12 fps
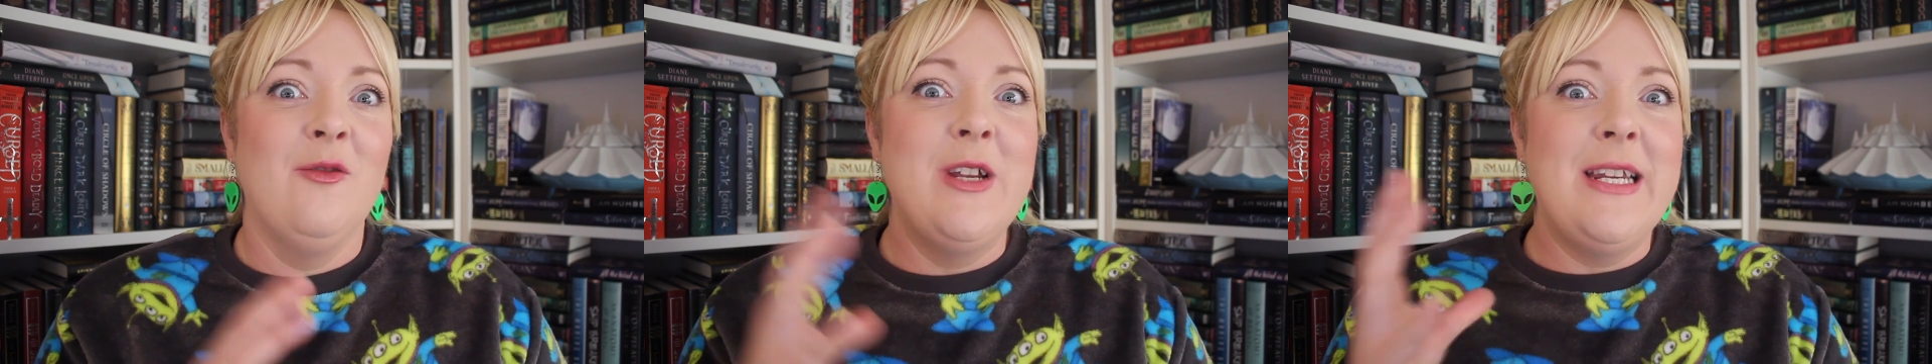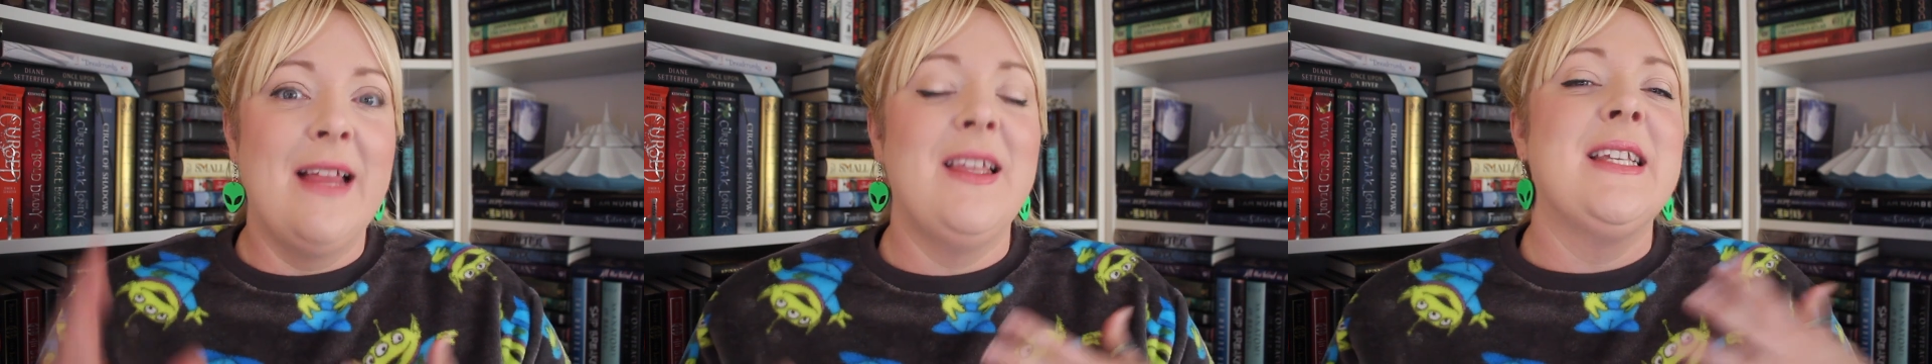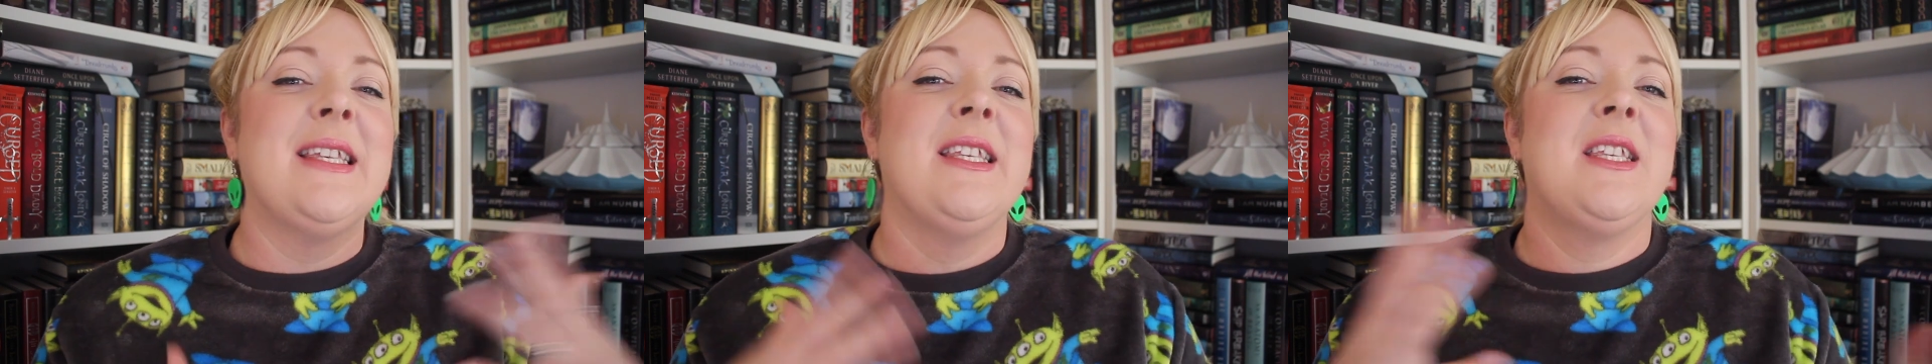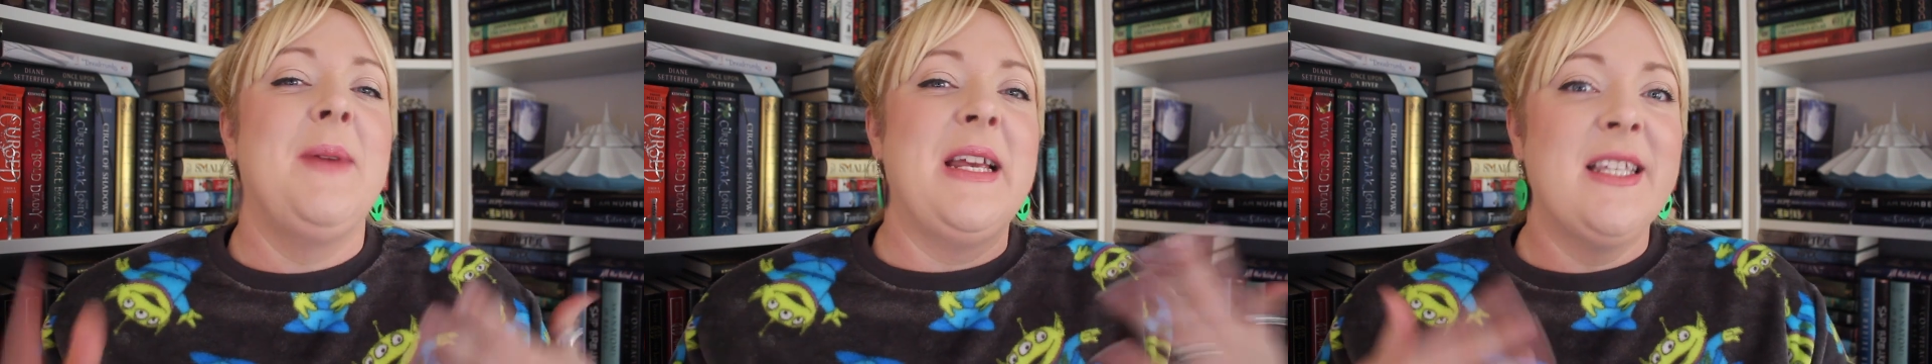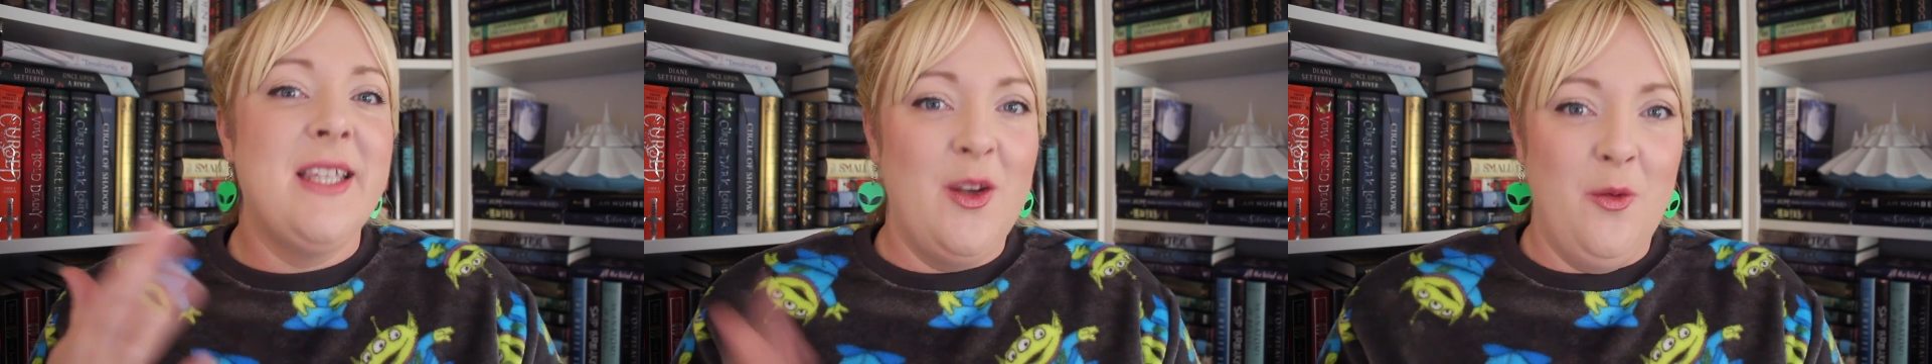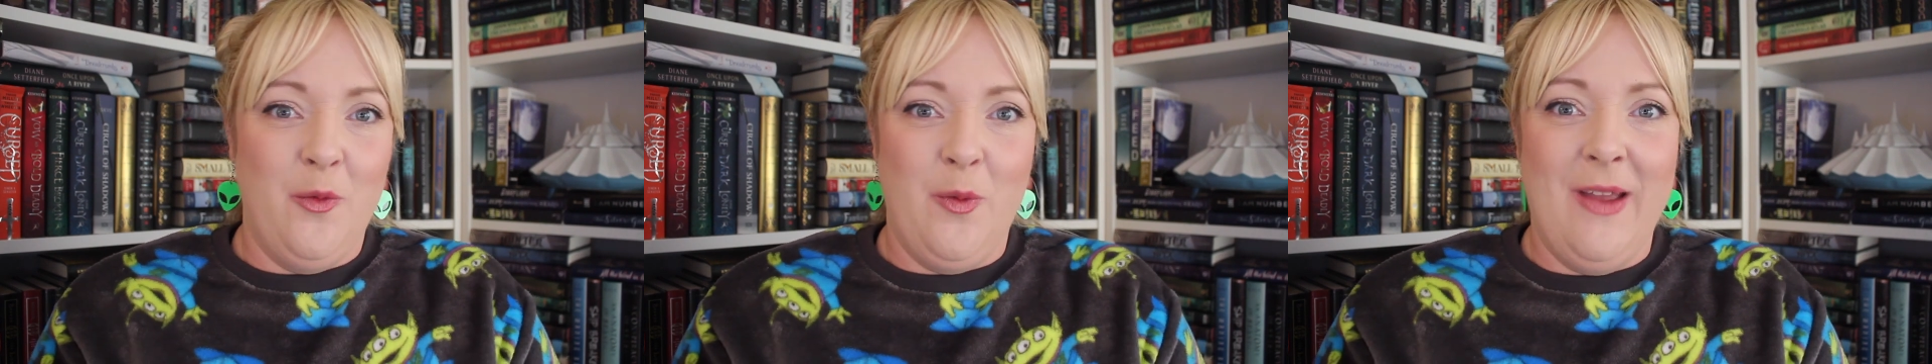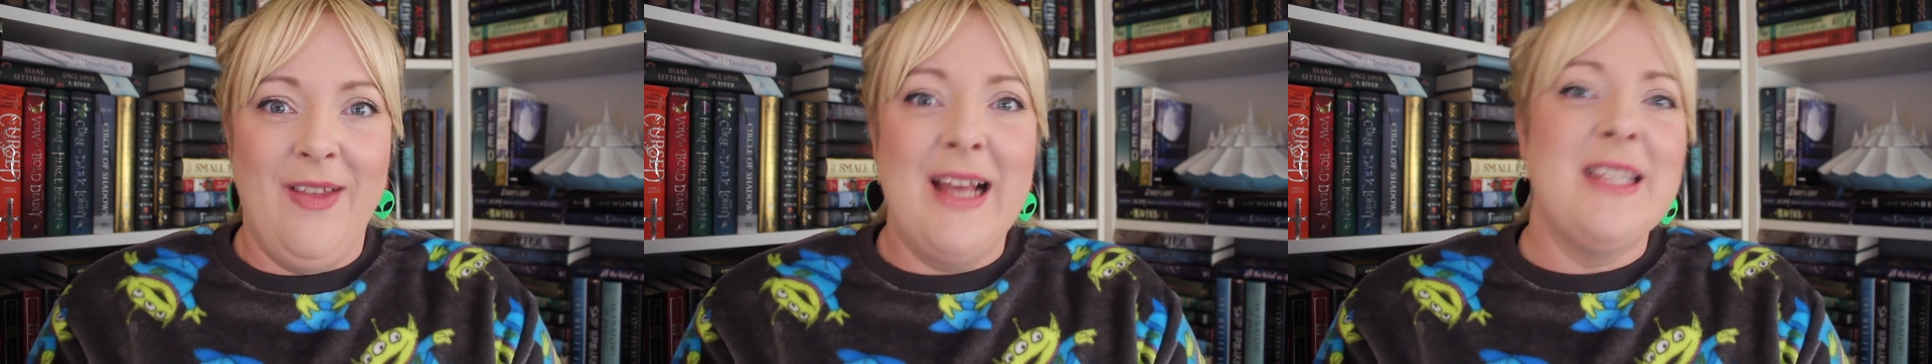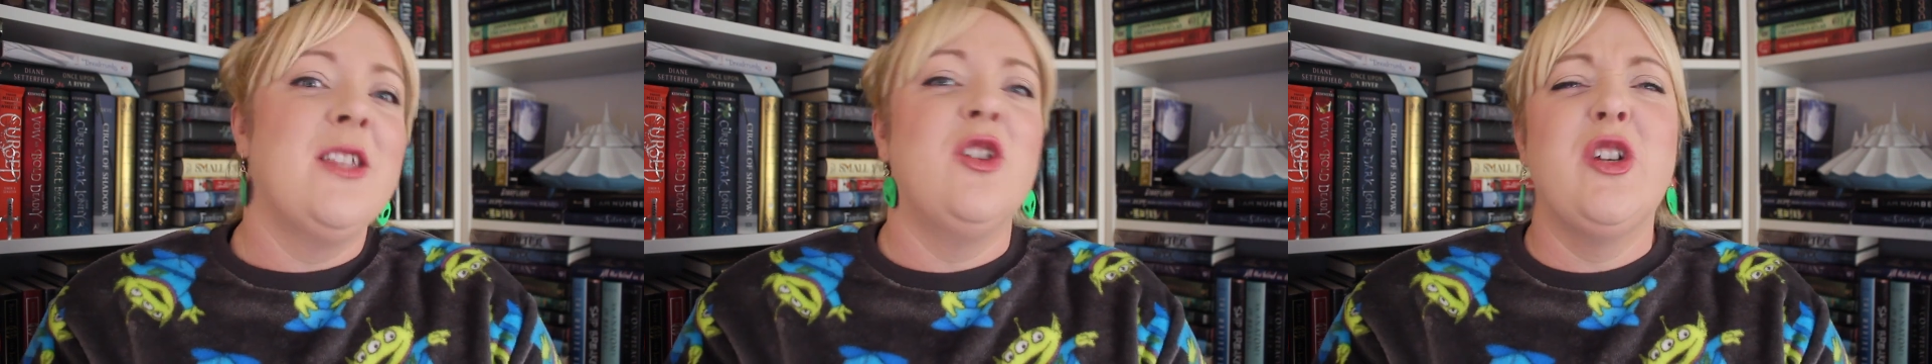retellings in space than you would
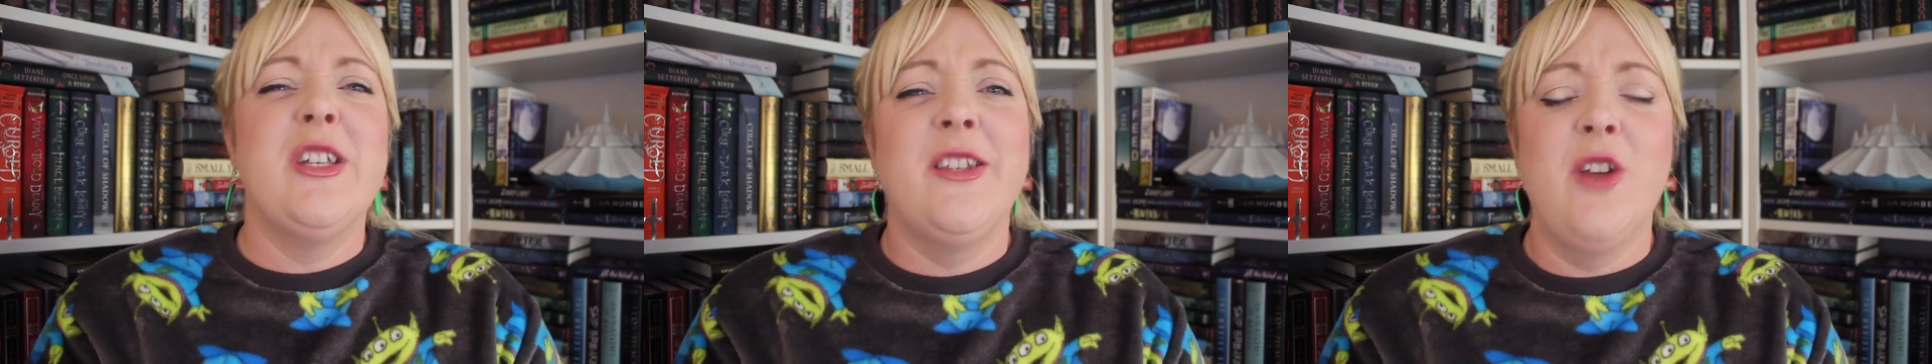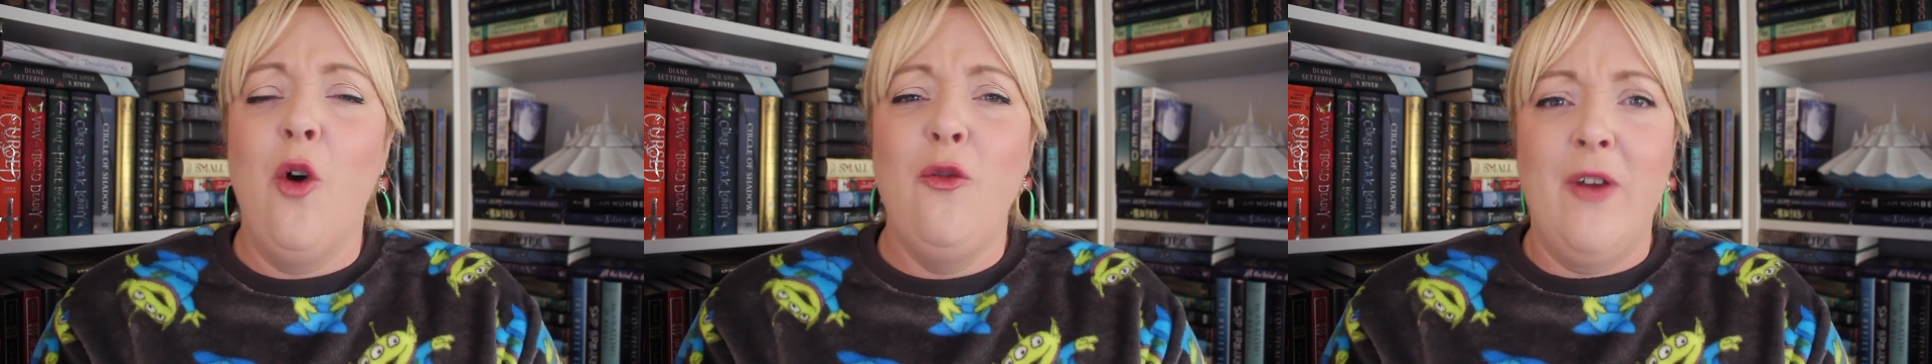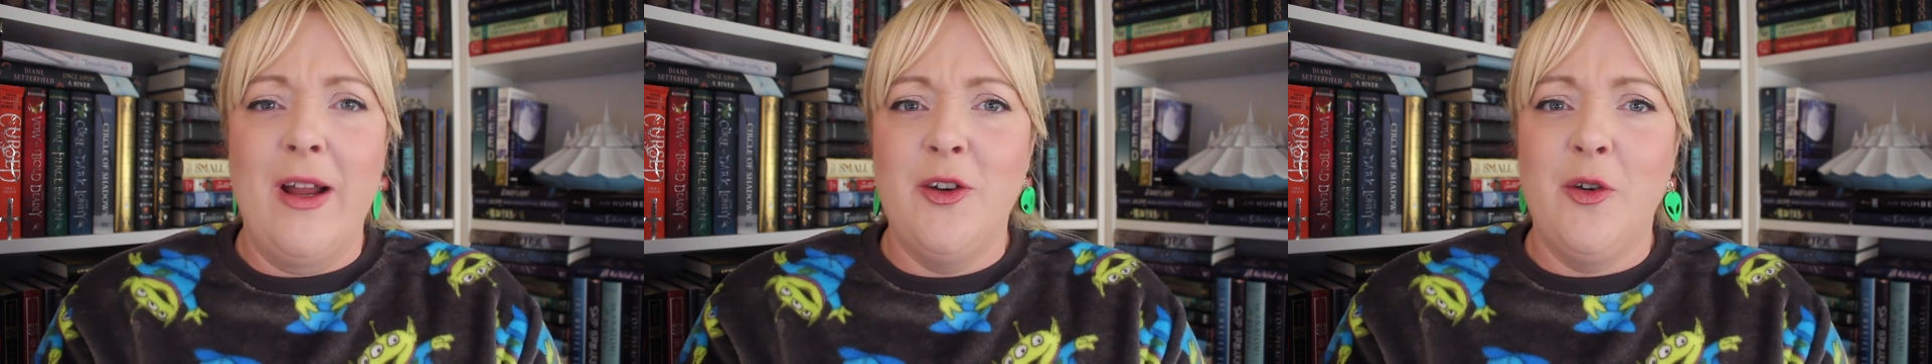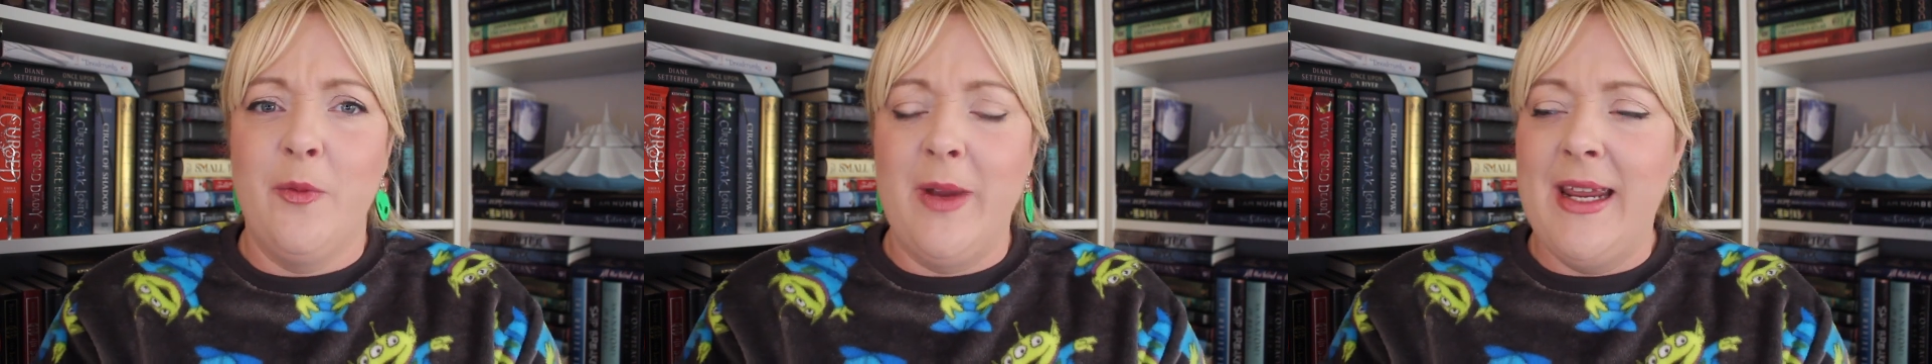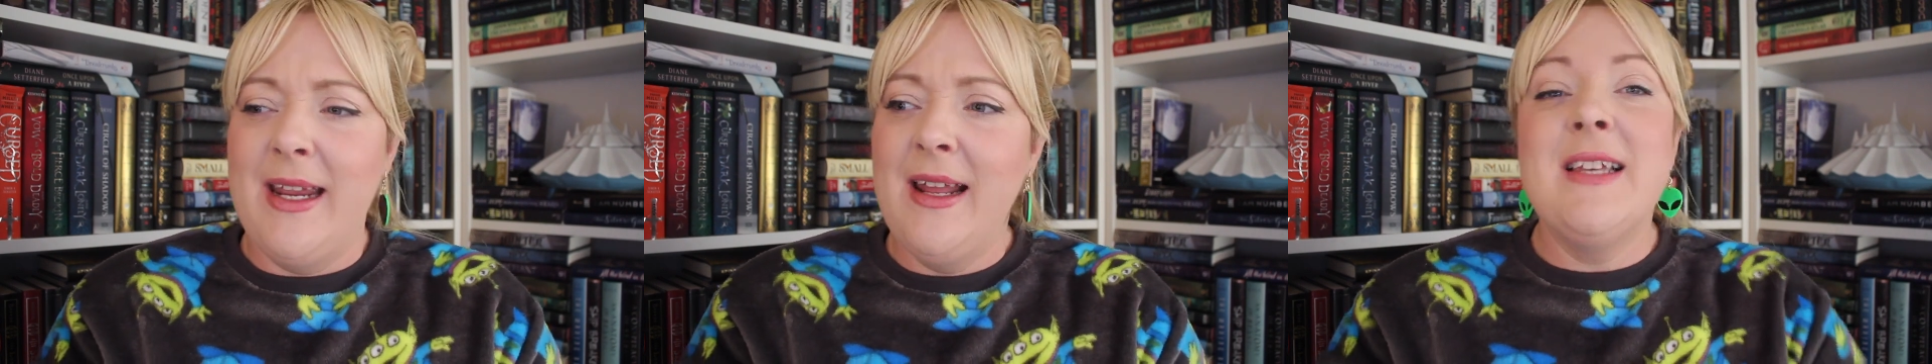realize, and they're just so fun to read.